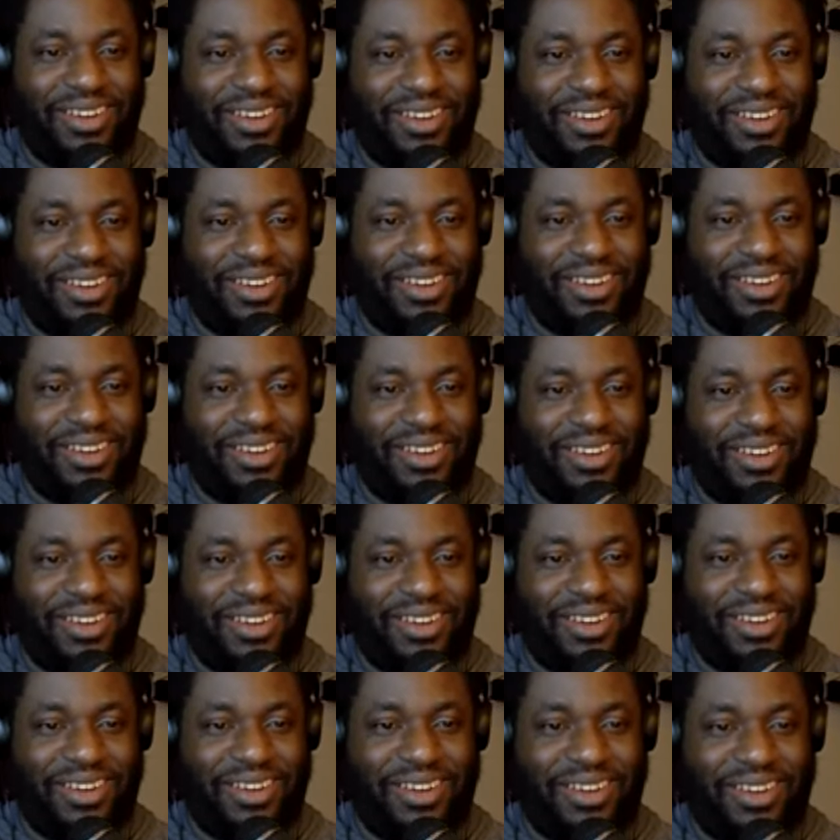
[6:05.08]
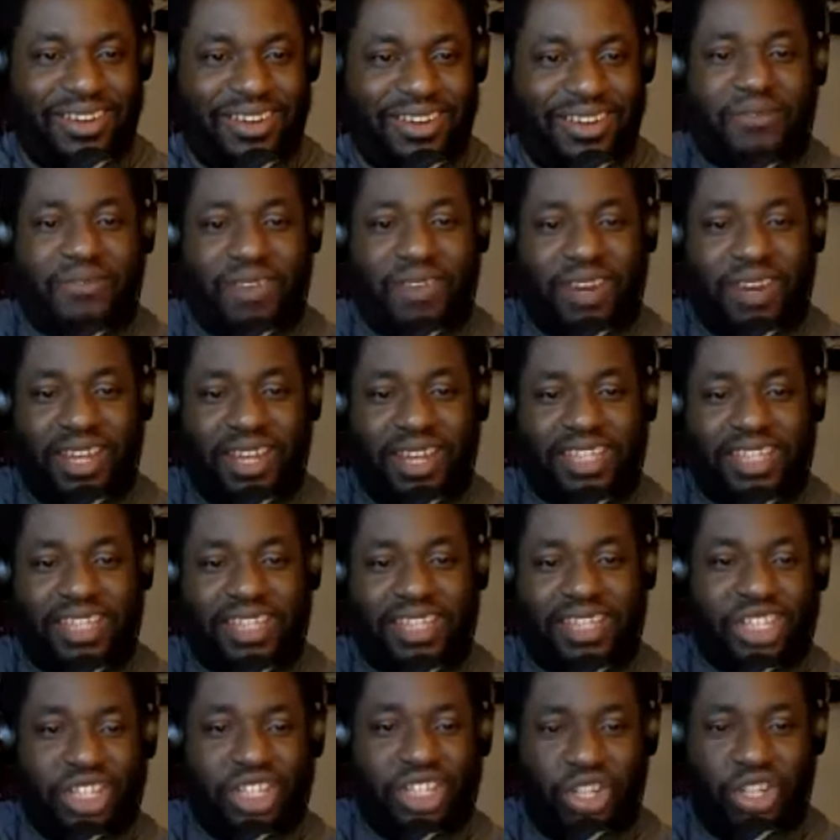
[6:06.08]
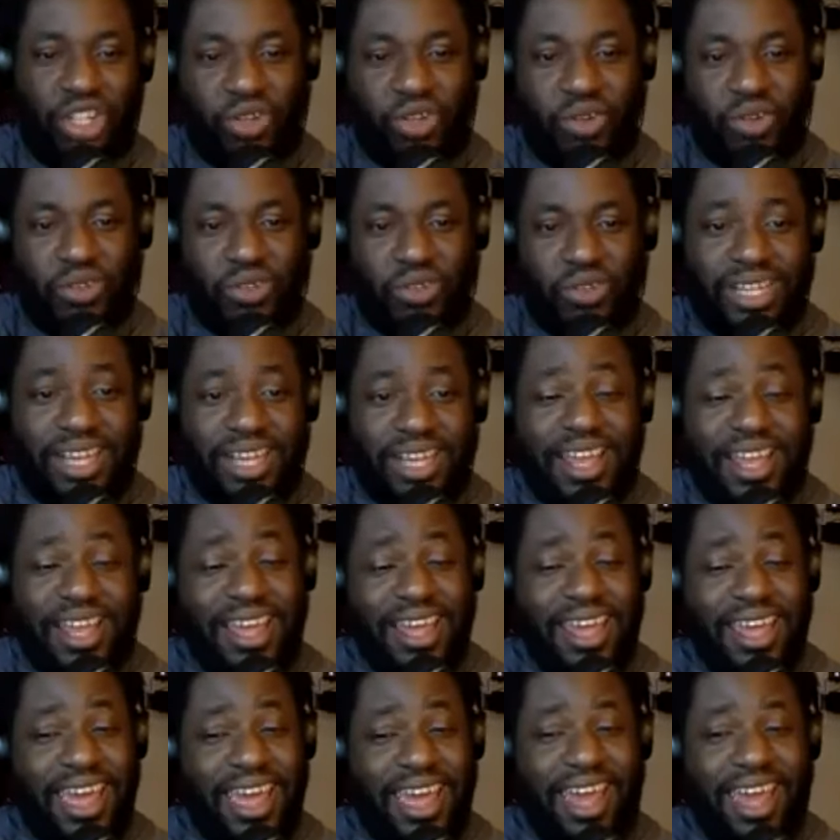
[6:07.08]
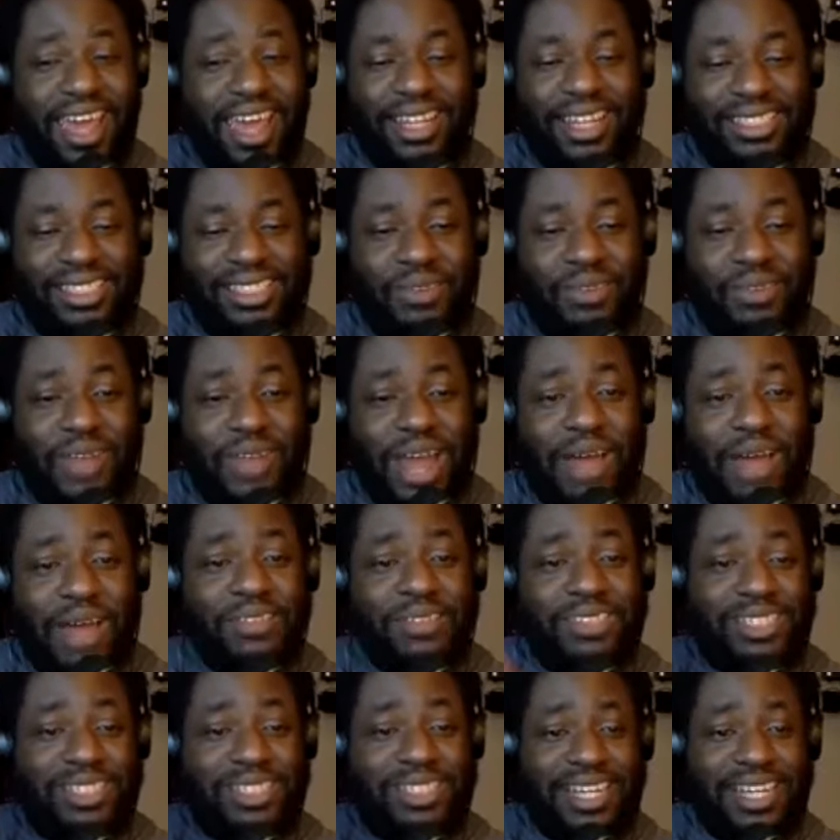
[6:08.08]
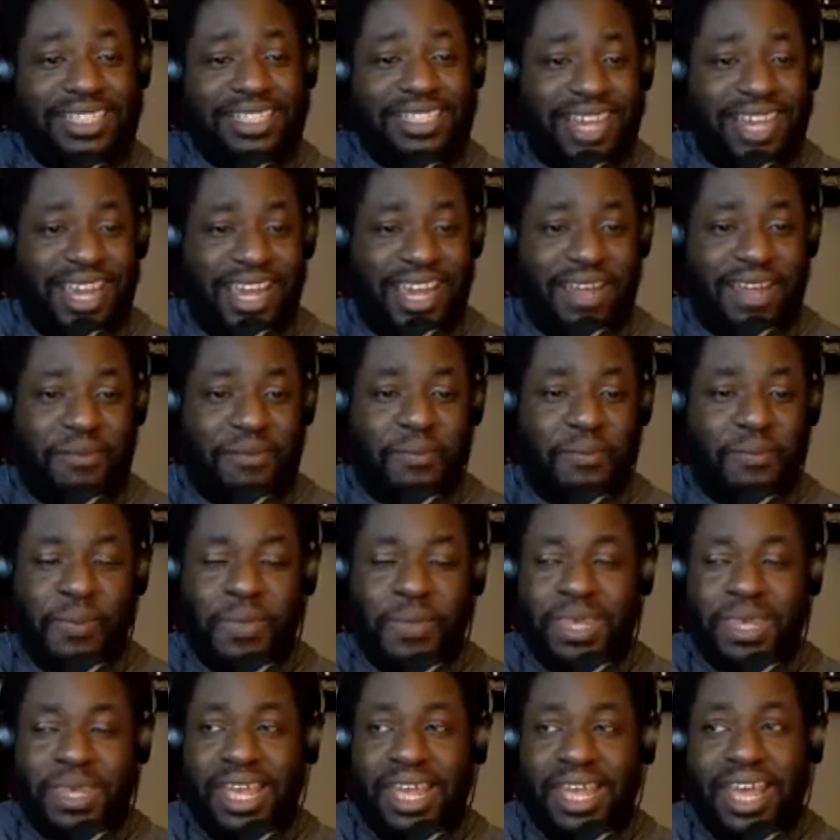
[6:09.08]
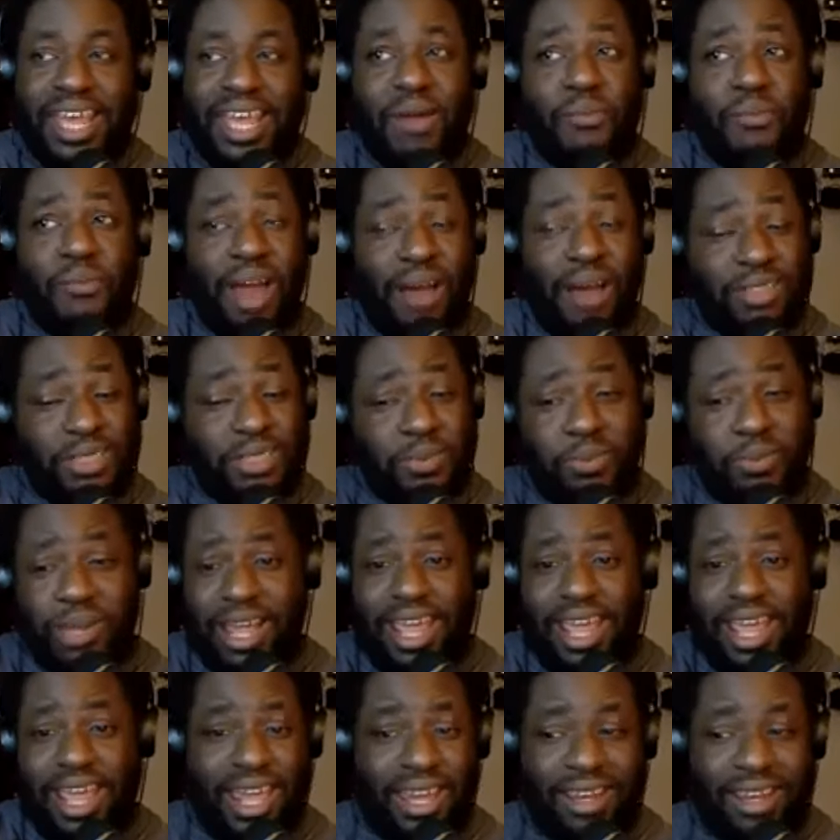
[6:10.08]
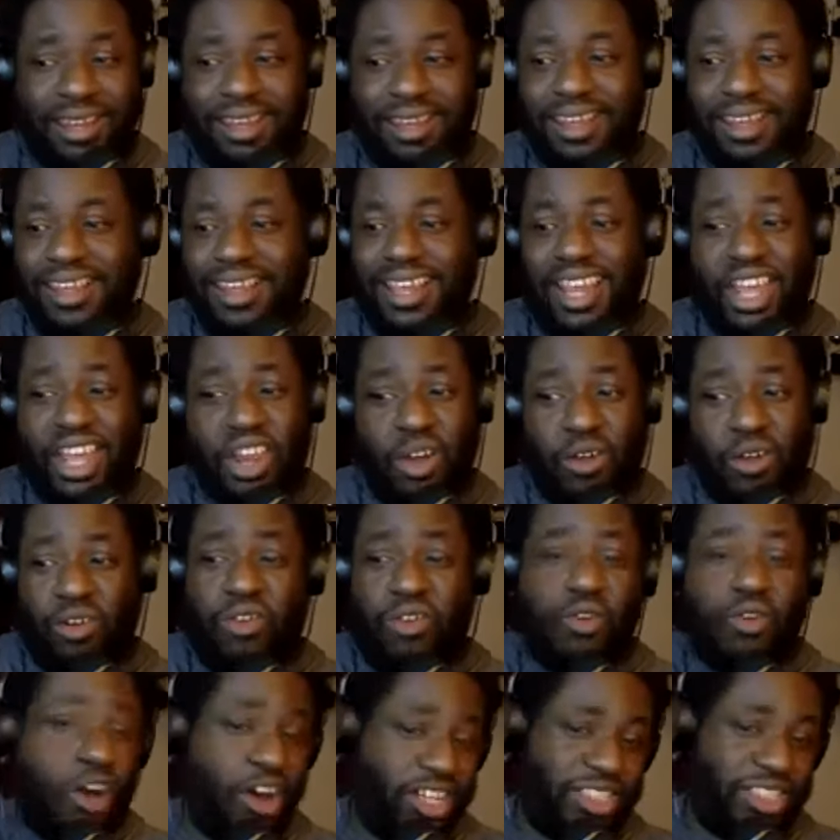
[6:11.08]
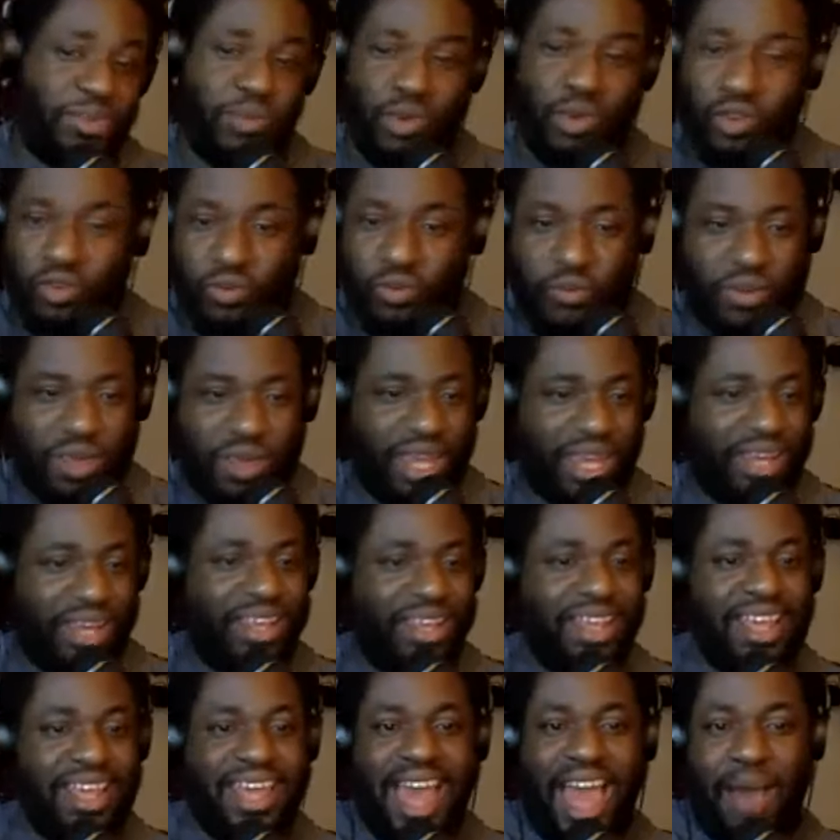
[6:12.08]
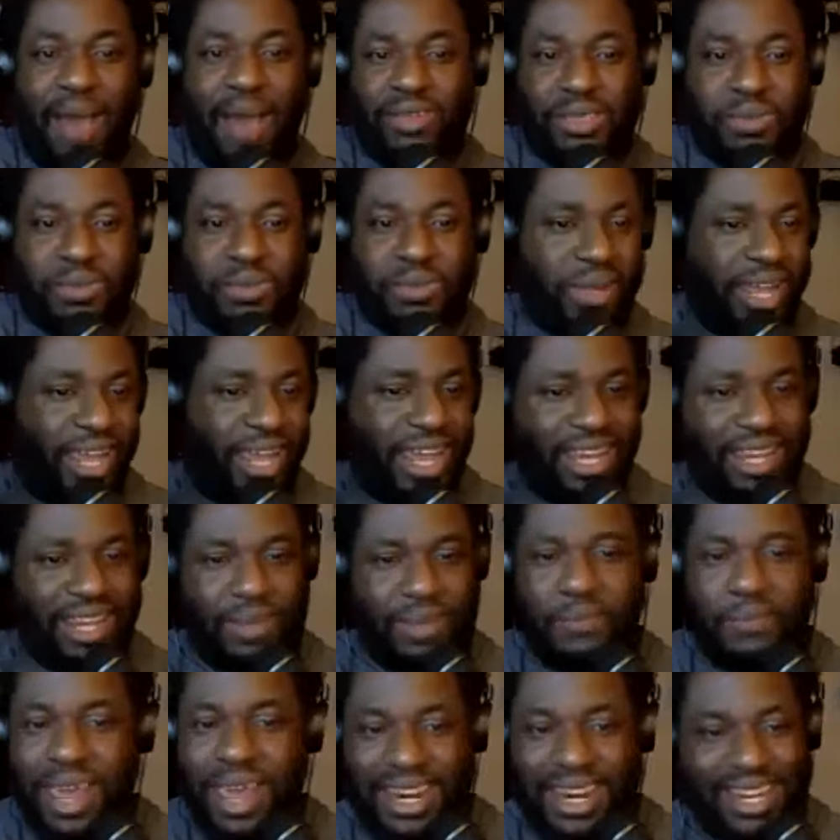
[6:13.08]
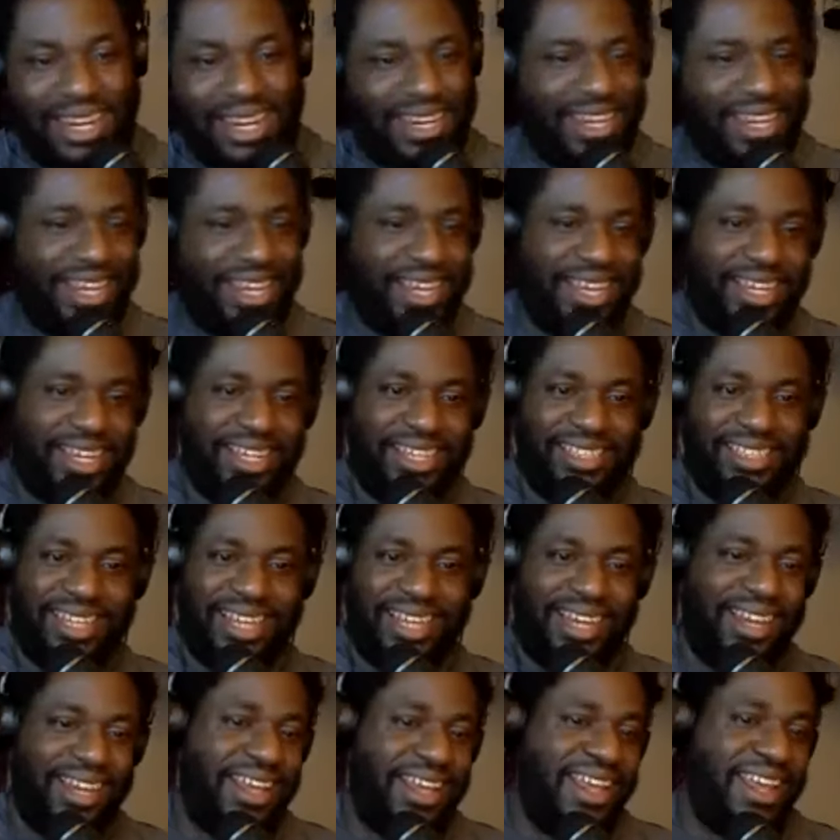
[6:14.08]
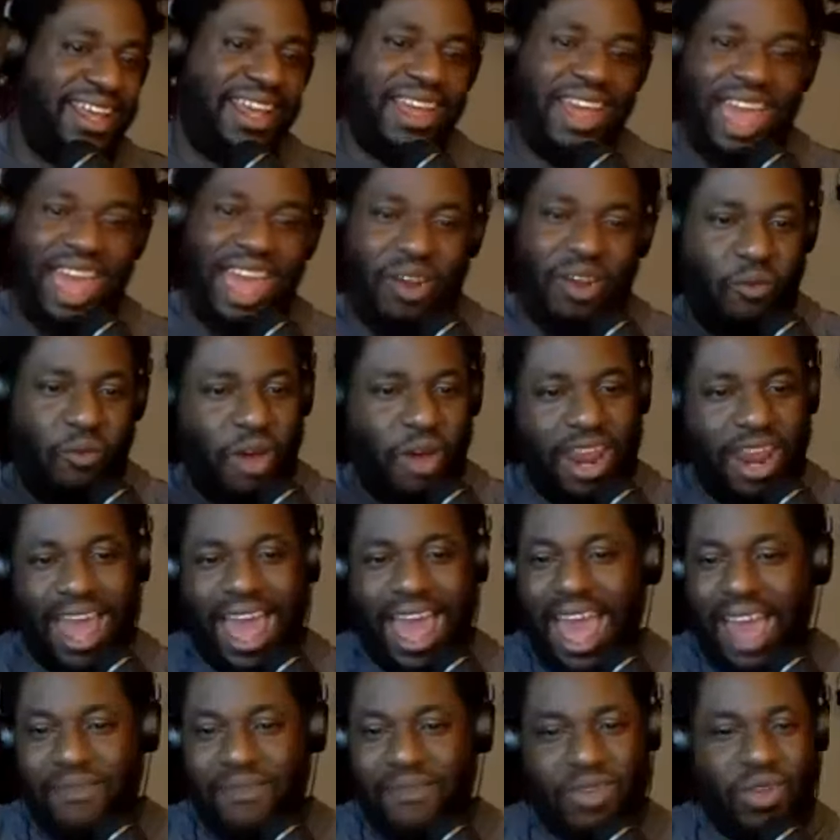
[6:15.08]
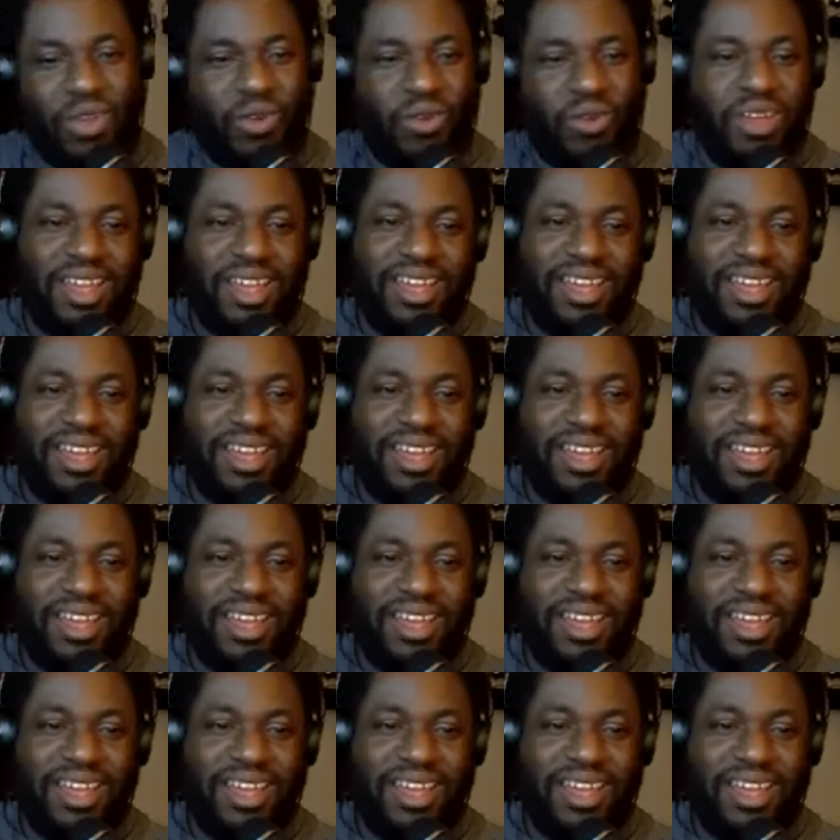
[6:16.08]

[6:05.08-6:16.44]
You know what I'm saying? Mm-hmm. Ryan for these dudes. And listen, when I was DJing, bro, I was playing, you know, cross movement. I was playing the Pettidee's and and what have you.